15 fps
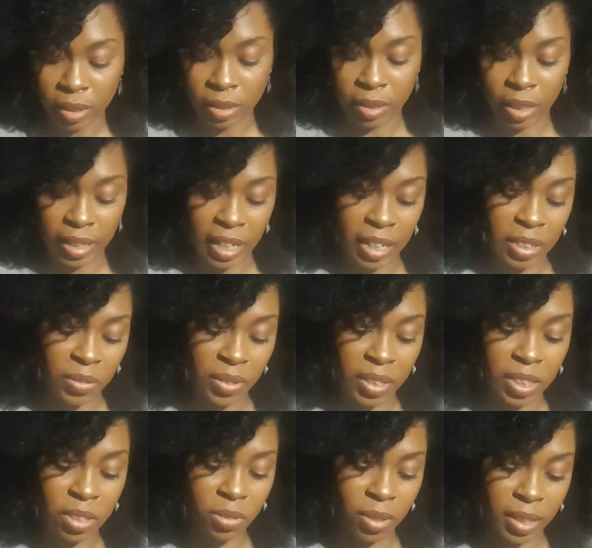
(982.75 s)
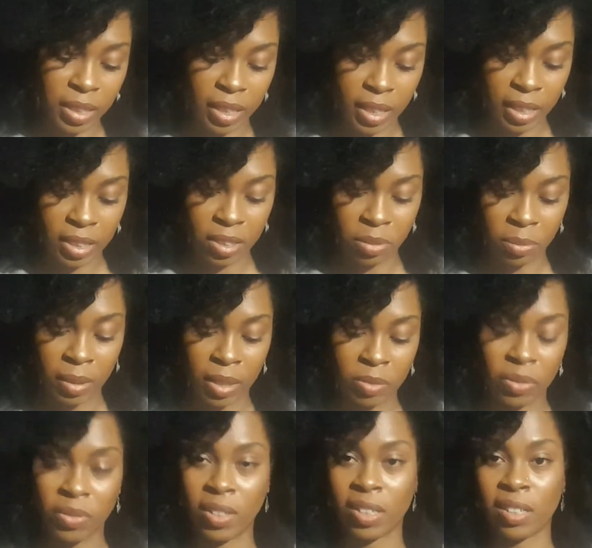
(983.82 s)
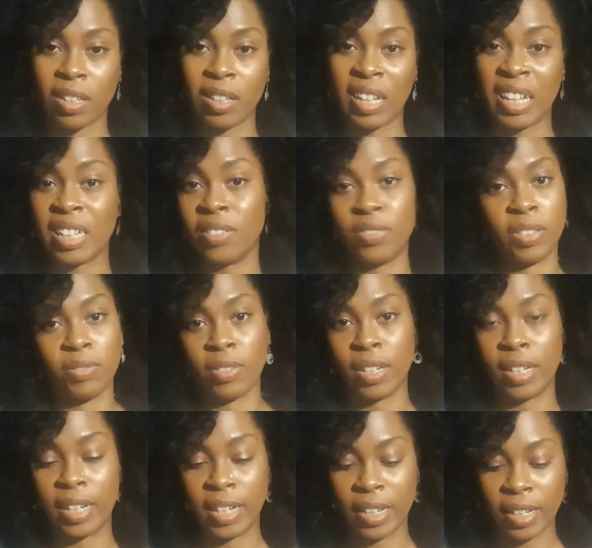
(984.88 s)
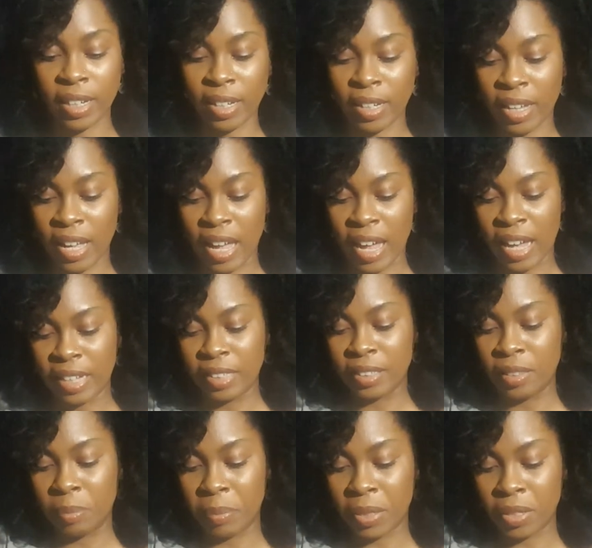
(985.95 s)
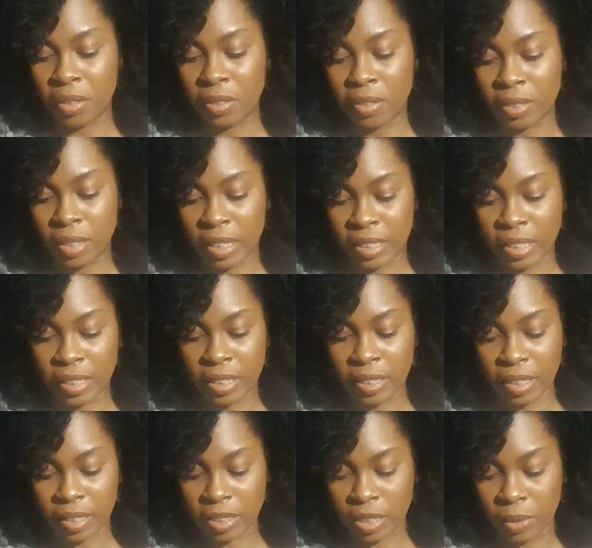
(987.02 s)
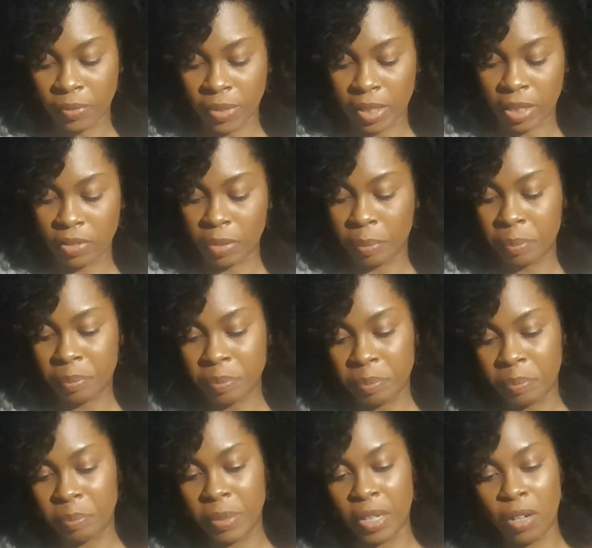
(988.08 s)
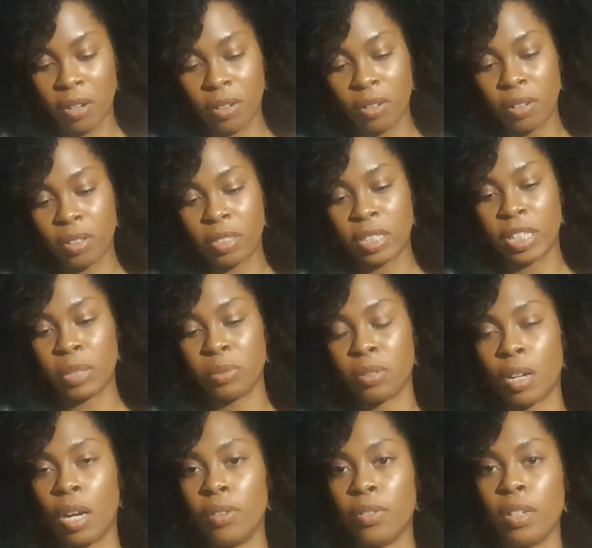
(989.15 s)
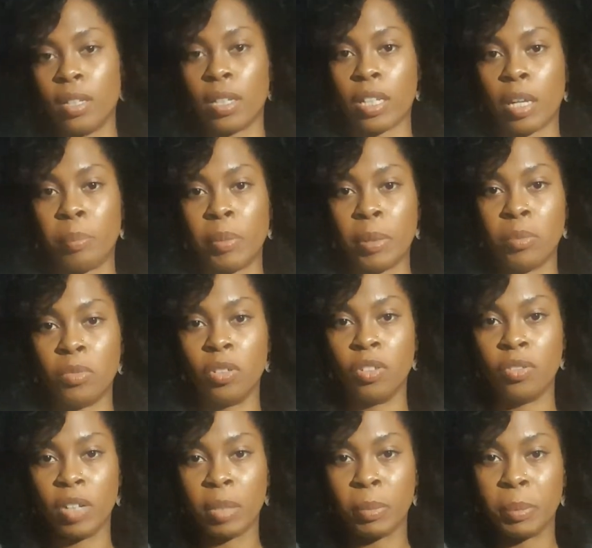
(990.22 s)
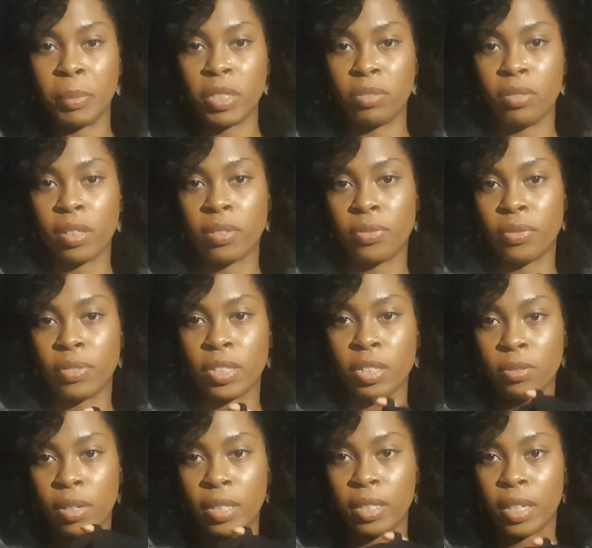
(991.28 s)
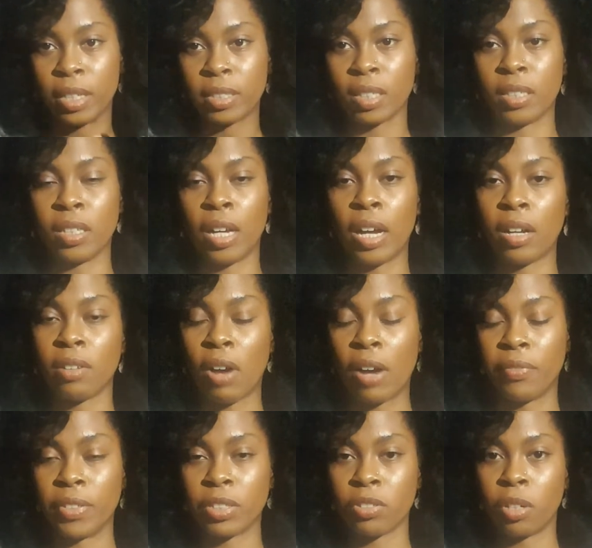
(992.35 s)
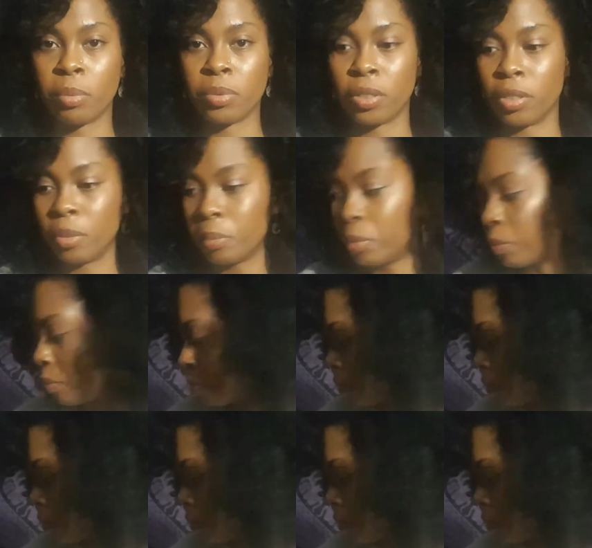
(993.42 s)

So yeah, I think this is quite nice to wear with like anything really. And because I did size up, they are a bit longer, so they will cover like a bit more of like my midriff, which is quite nice. And yeah, average crop top.